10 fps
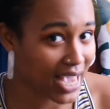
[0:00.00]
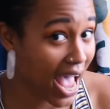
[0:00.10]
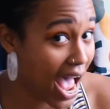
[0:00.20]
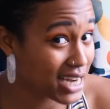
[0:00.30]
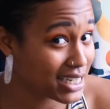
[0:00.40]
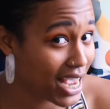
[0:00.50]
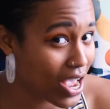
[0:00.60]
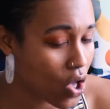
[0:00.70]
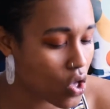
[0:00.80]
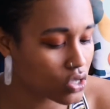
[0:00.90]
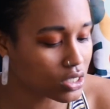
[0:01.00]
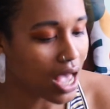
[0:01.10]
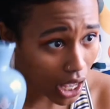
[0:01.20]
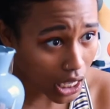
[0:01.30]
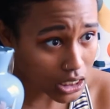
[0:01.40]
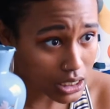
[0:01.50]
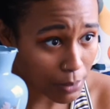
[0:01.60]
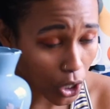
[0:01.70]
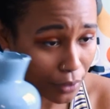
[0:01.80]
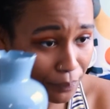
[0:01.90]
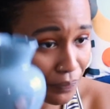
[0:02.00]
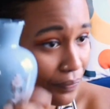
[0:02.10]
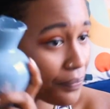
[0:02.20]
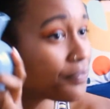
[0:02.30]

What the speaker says: cattail. A little ASMR.